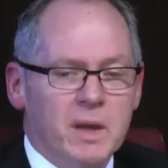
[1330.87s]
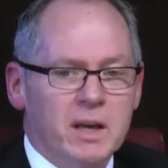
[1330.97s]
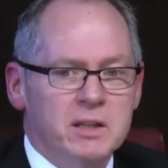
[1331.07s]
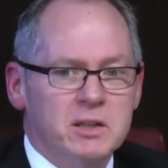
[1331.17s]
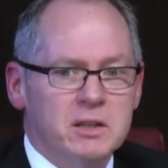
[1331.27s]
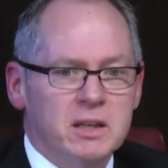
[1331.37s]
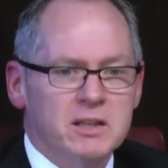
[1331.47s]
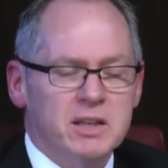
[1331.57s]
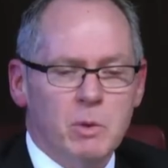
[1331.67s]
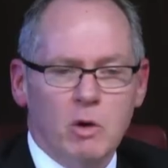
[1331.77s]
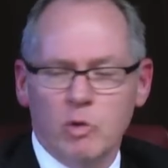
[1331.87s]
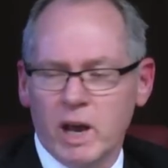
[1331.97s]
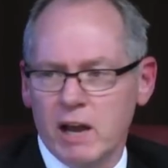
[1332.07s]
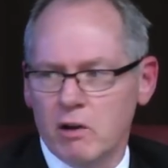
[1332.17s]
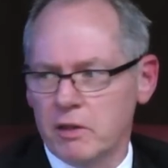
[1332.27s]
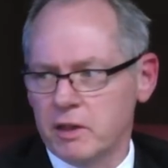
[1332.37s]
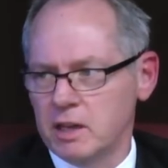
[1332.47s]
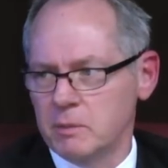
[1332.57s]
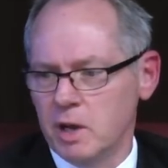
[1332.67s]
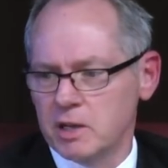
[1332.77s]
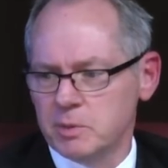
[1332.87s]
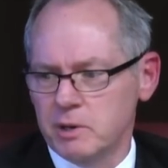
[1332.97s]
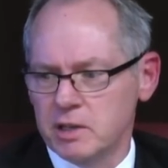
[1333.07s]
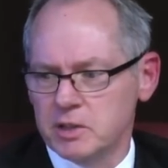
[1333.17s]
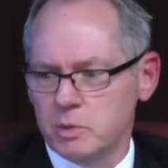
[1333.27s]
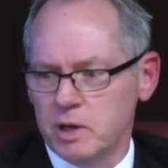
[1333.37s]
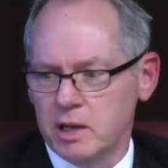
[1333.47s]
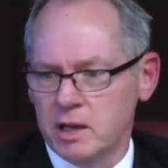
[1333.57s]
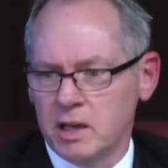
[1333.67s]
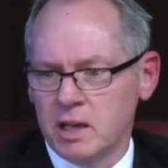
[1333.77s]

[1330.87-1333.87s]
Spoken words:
It's somewhat rare, I think, in my experience, where